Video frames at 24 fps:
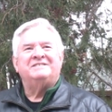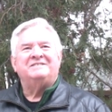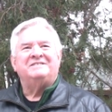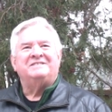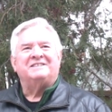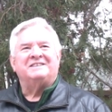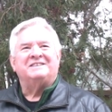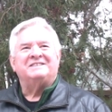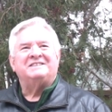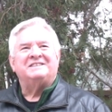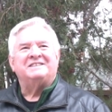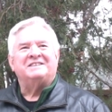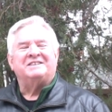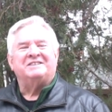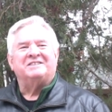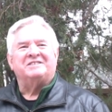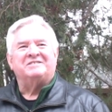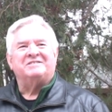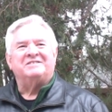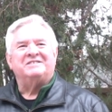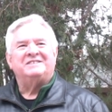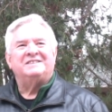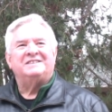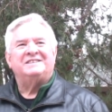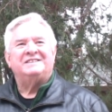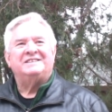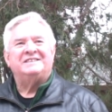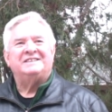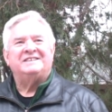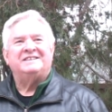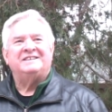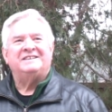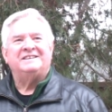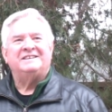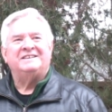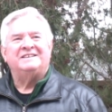Ooh, that's a good one.
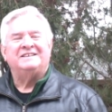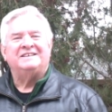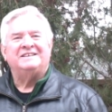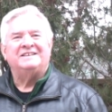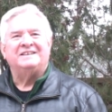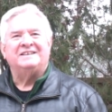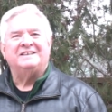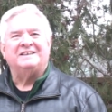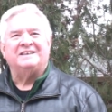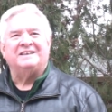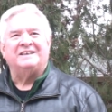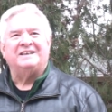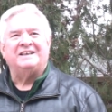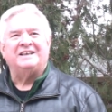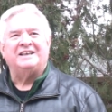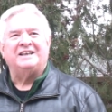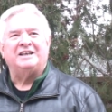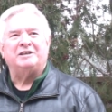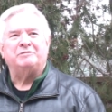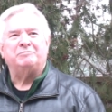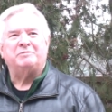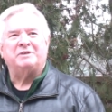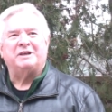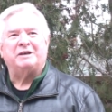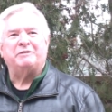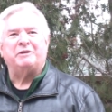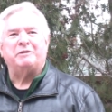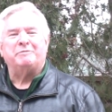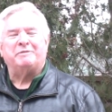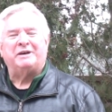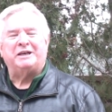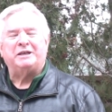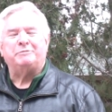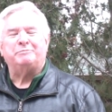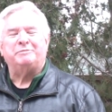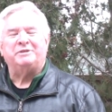Uh, probably
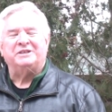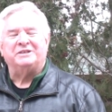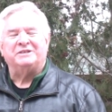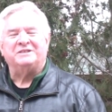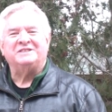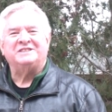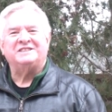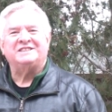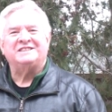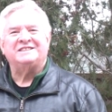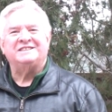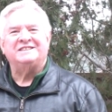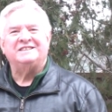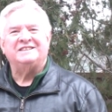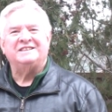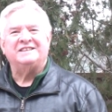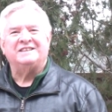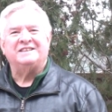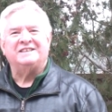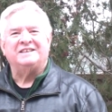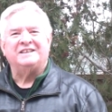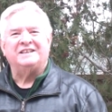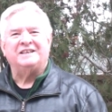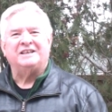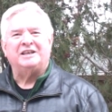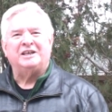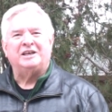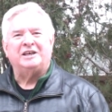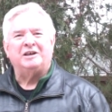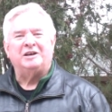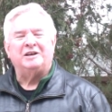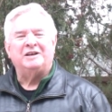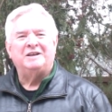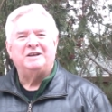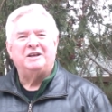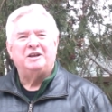Mike Pierce.
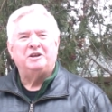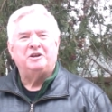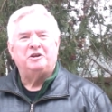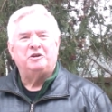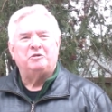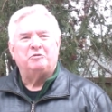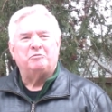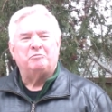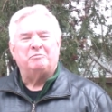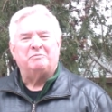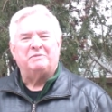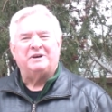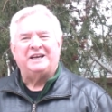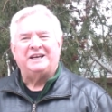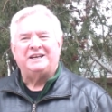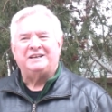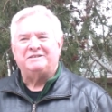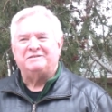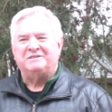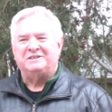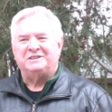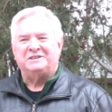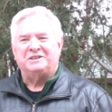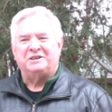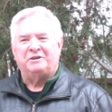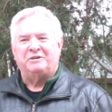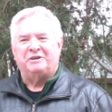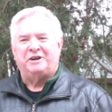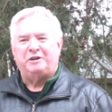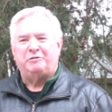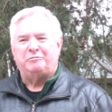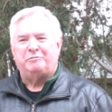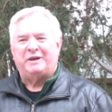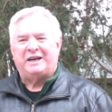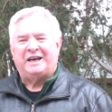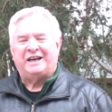Uh, Mike was a
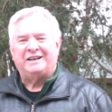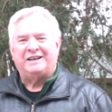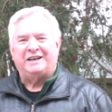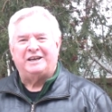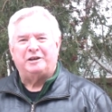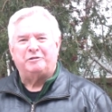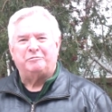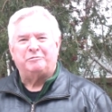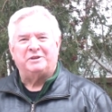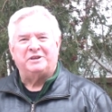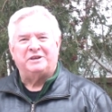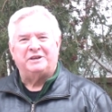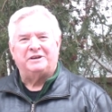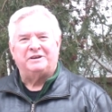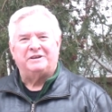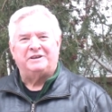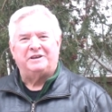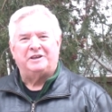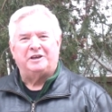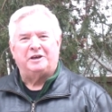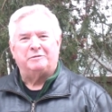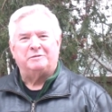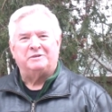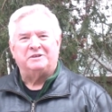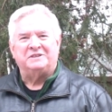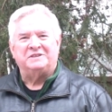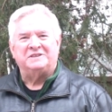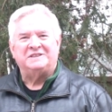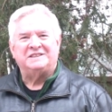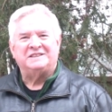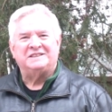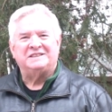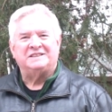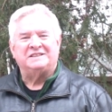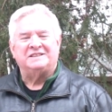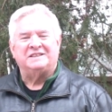great backhand player in
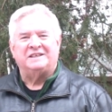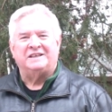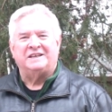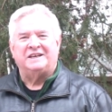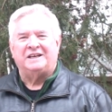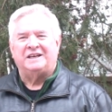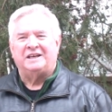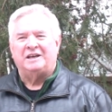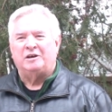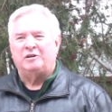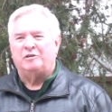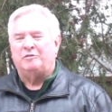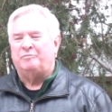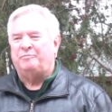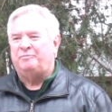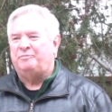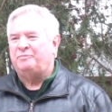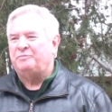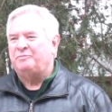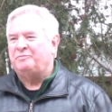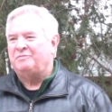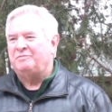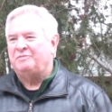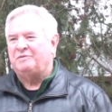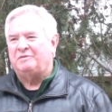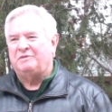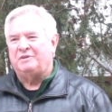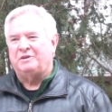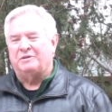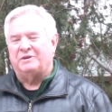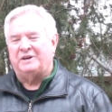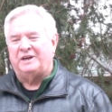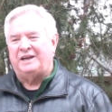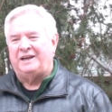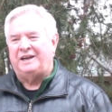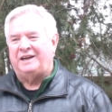doubles. Uh,
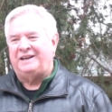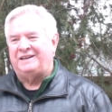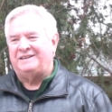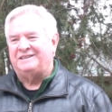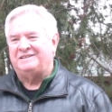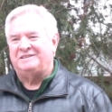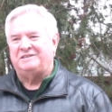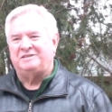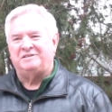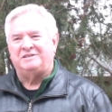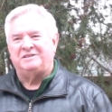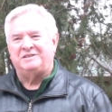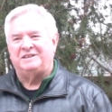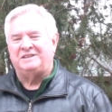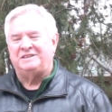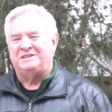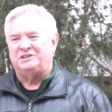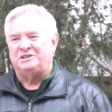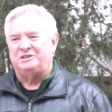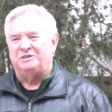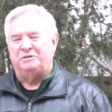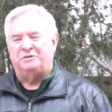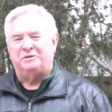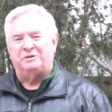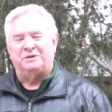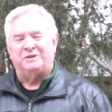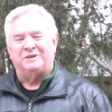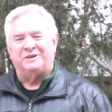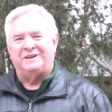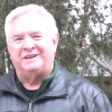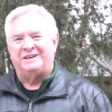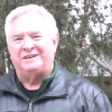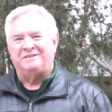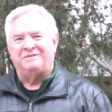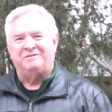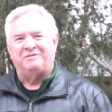great
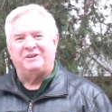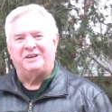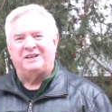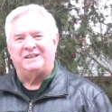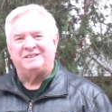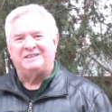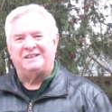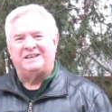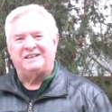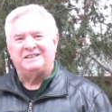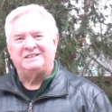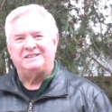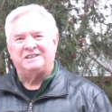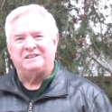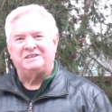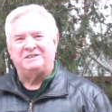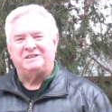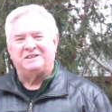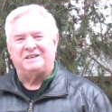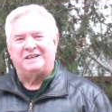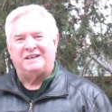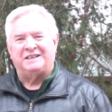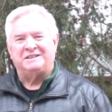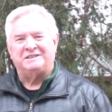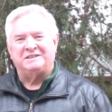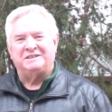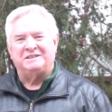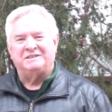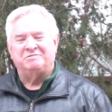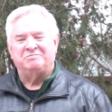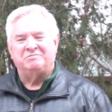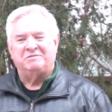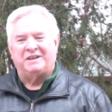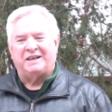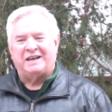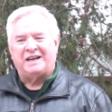shooter, had fantastic shots.
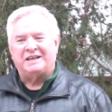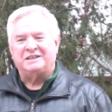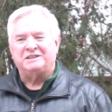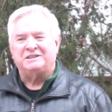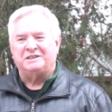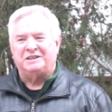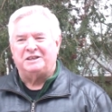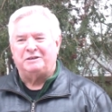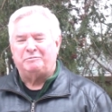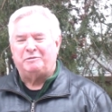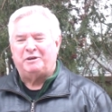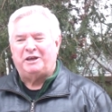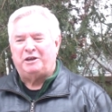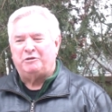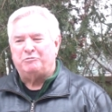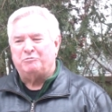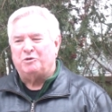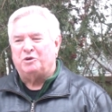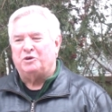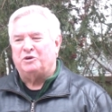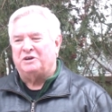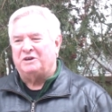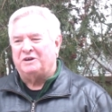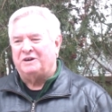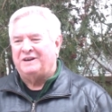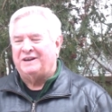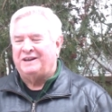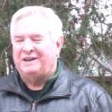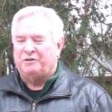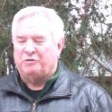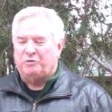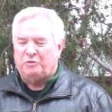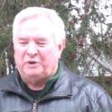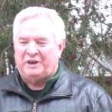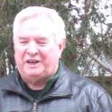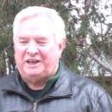Actually, made more
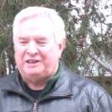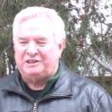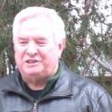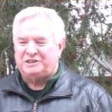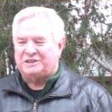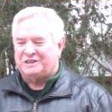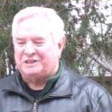winning